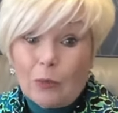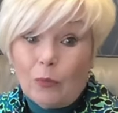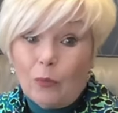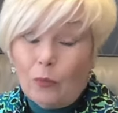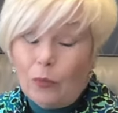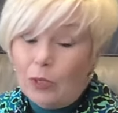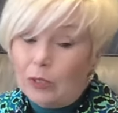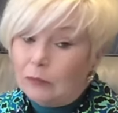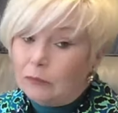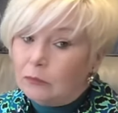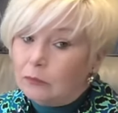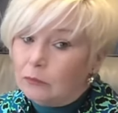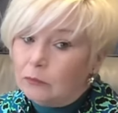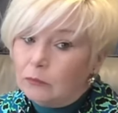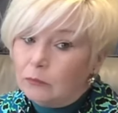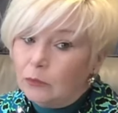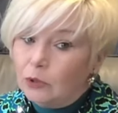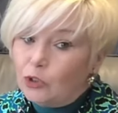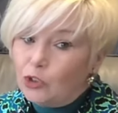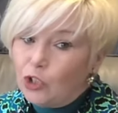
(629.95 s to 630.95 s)
well,
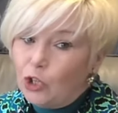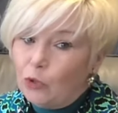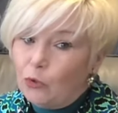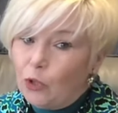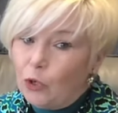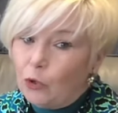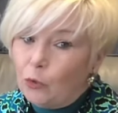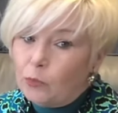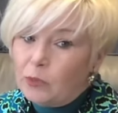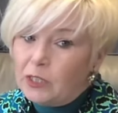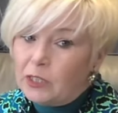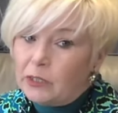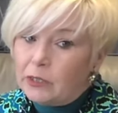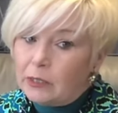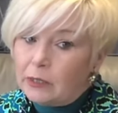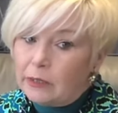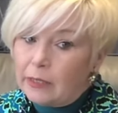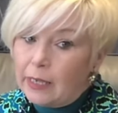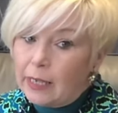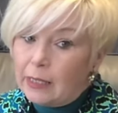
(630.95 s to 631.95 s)
we'll show the hubsters
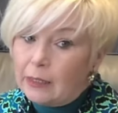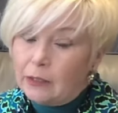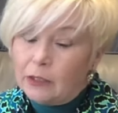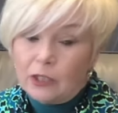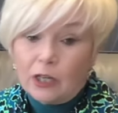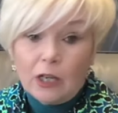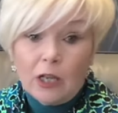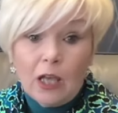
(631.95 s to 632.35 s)
at the end.